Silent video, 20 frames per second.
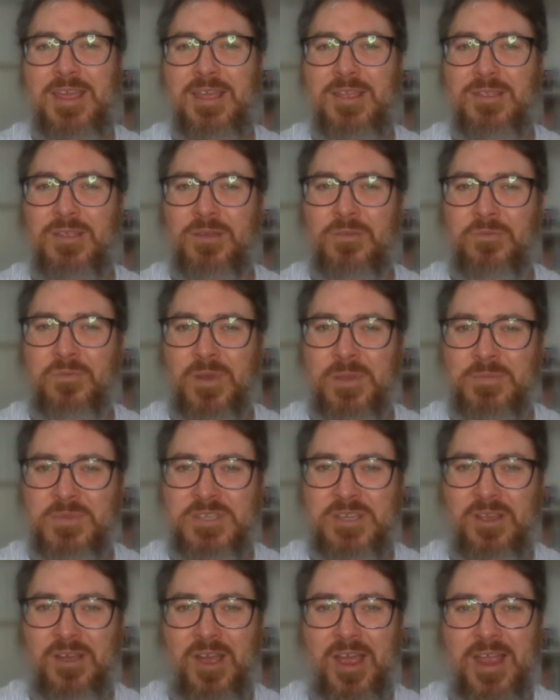the flip
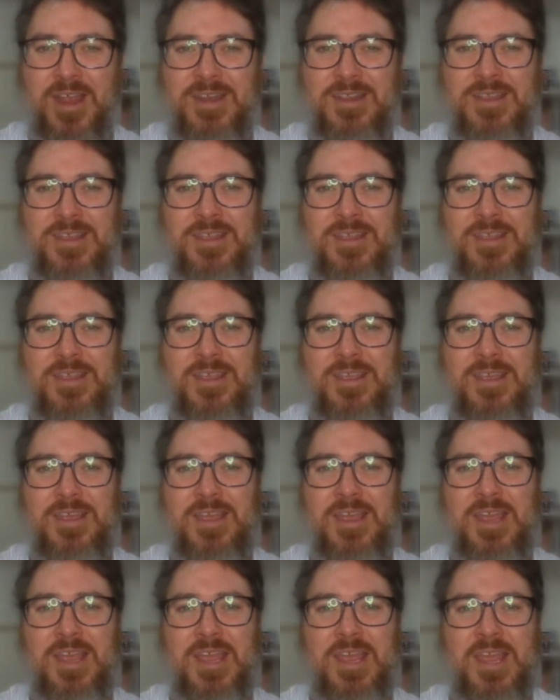side,
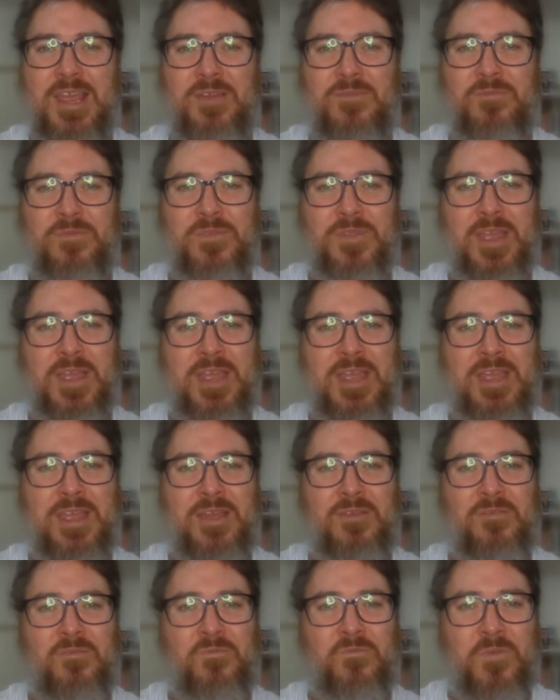if the
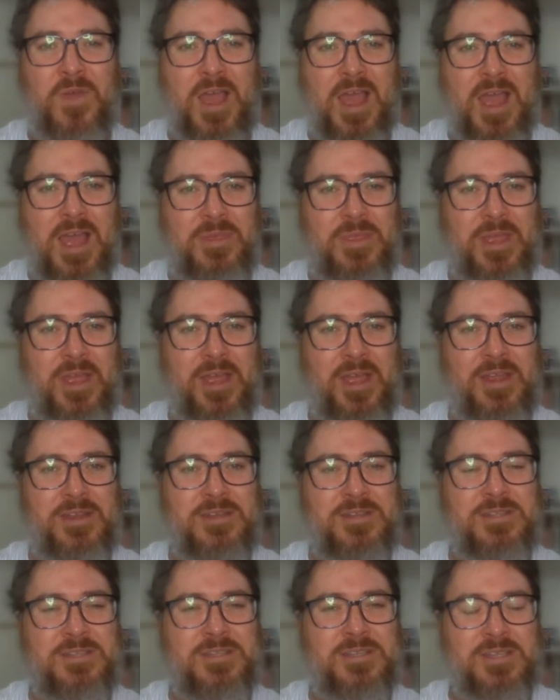father
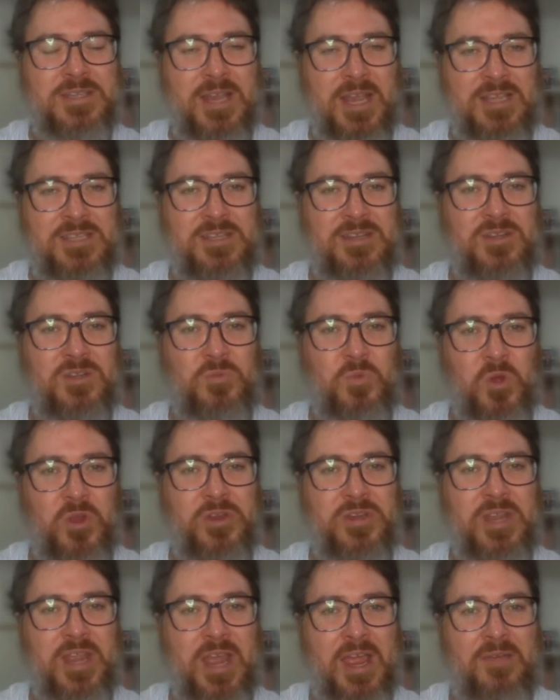doesn't
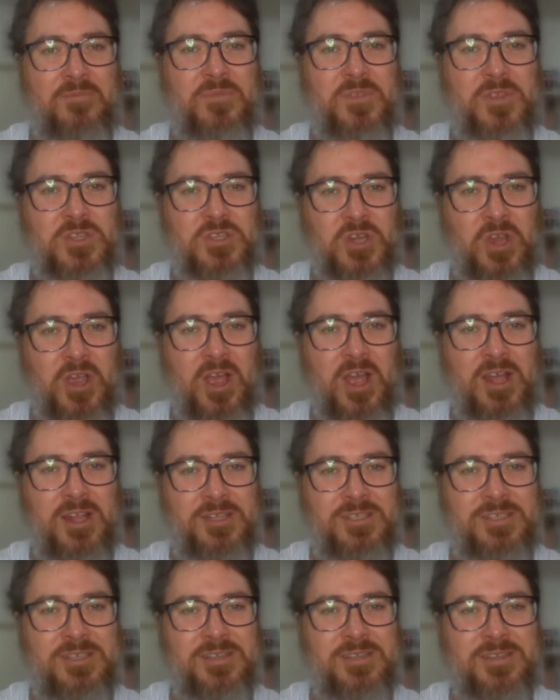want to have the
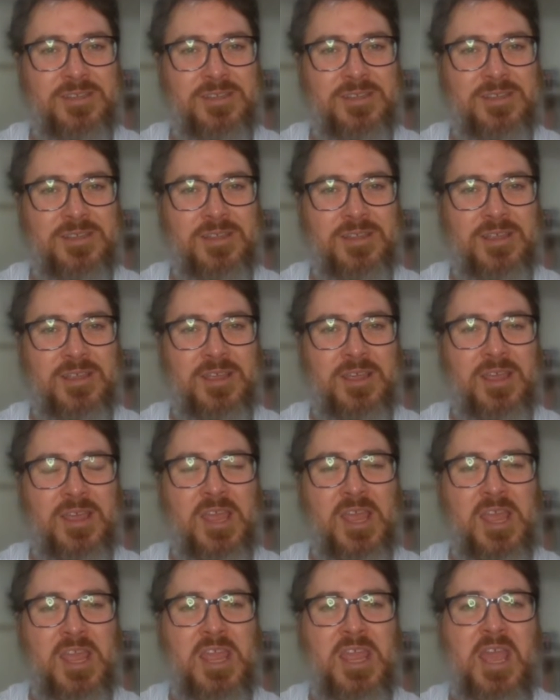child,
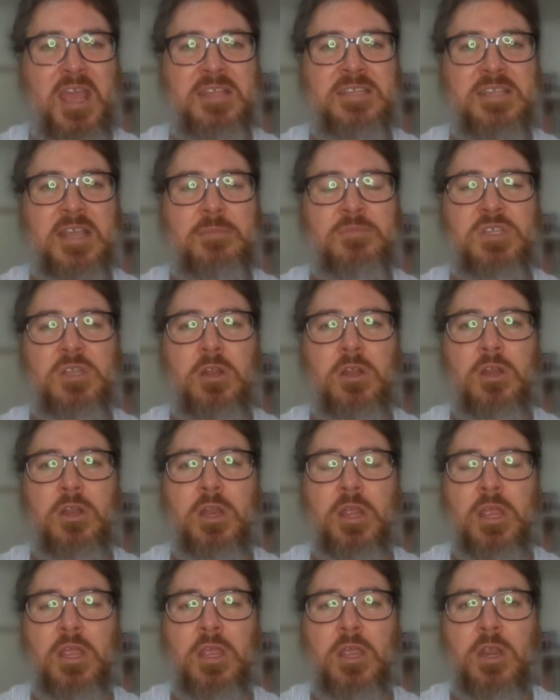he has
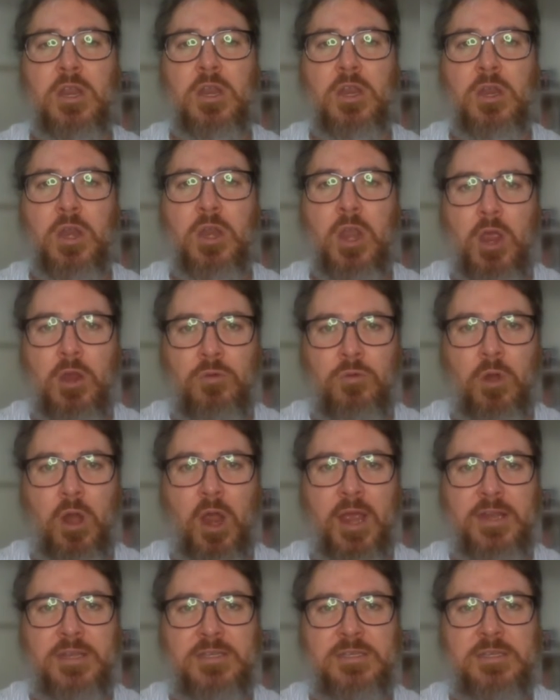absolutely no
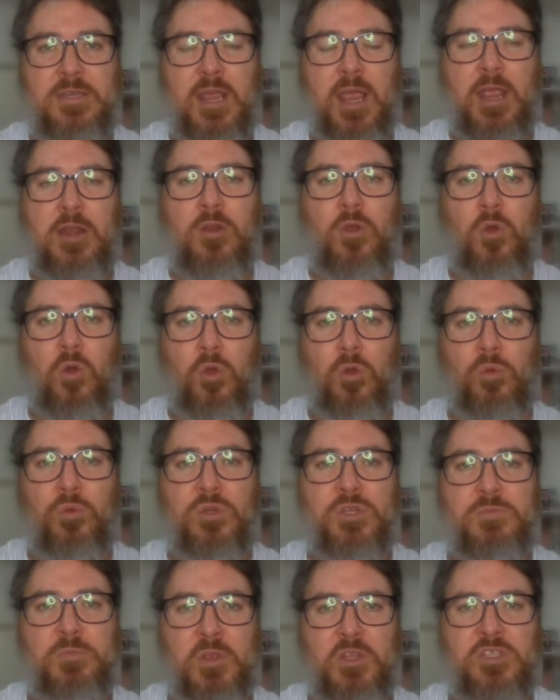rights and all
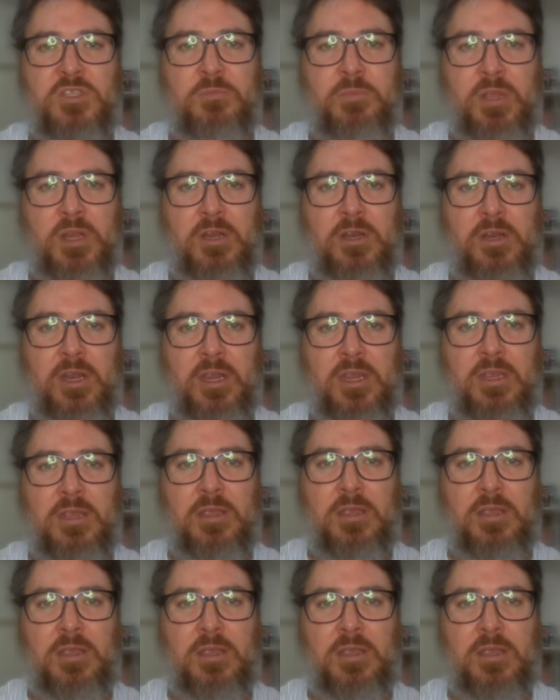responsibility,